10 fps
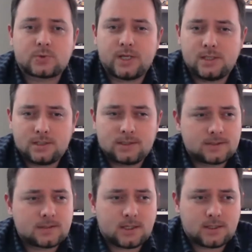training
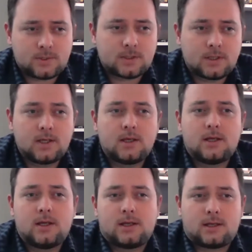assignment,
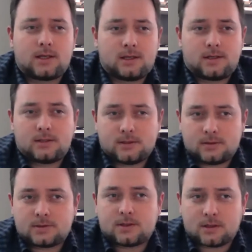
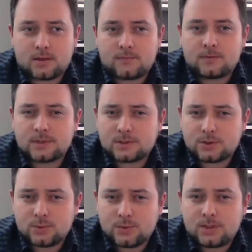and starting from the
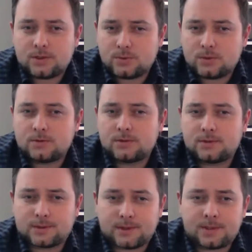third week you will
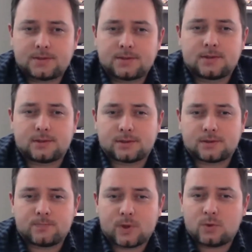get
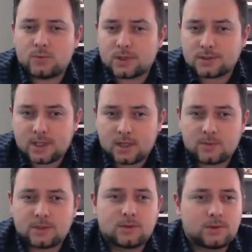homework
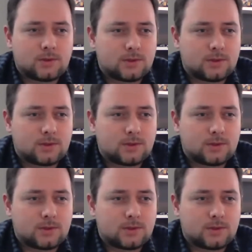assignments